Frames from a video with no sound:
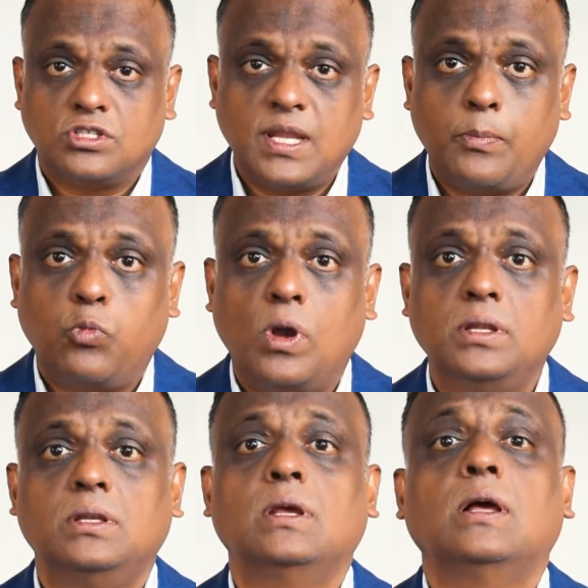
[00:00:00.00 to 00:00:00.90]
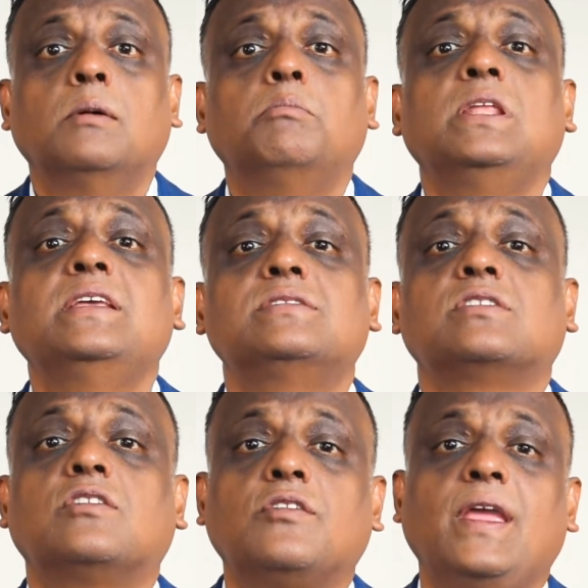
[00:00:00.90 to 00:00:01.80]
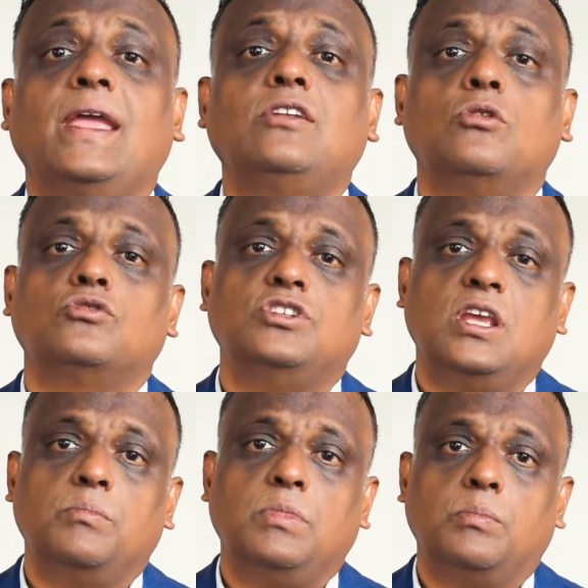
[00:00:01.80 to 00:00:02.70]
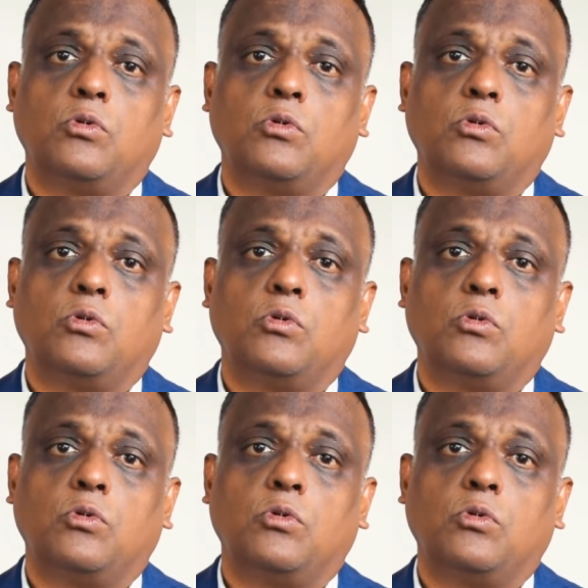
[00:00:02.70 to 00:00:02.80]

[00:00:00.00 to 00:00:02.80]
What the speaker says: step 1, please create your GMB